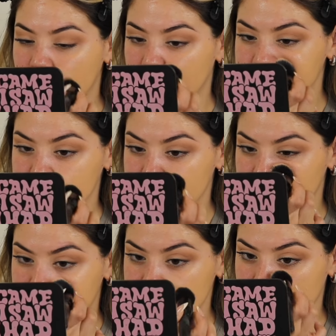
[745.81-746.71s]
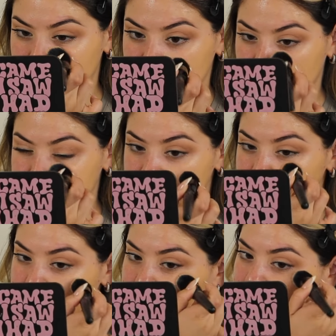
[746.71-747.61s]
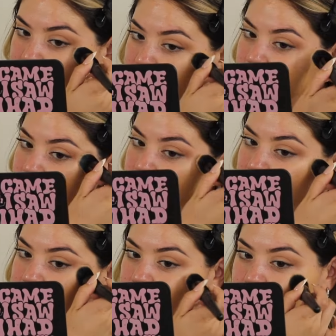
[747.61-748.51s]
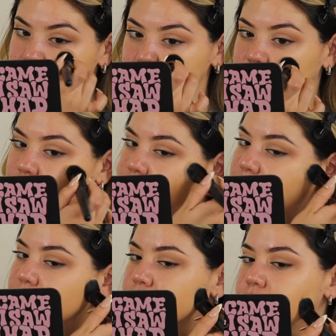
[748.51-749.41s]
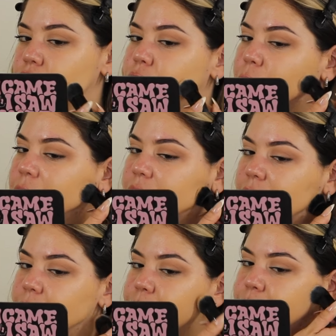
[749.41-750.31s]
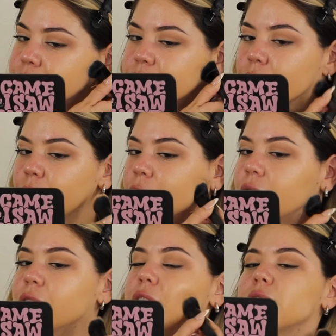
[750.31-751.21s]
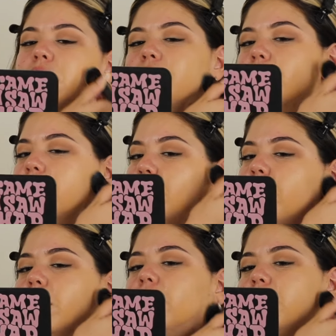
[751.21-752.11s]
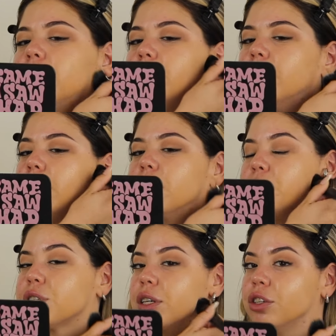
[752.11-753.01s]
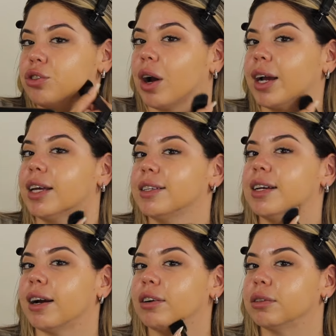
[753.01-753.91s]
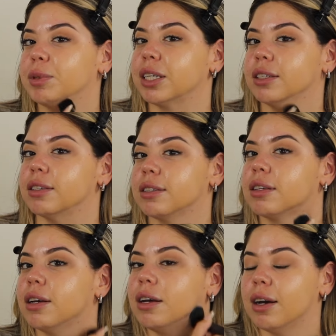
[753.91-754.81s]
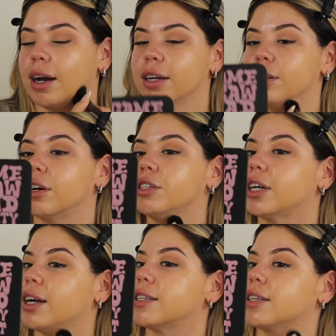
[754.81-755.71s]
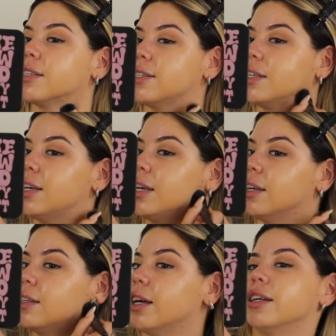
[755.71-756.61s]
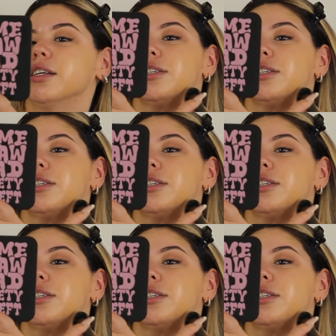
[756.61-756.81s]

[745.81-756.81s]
I just noticed that that just allows the foundation to really sit really well. And then I'm just gonna drag it down, because I know you guys can see that it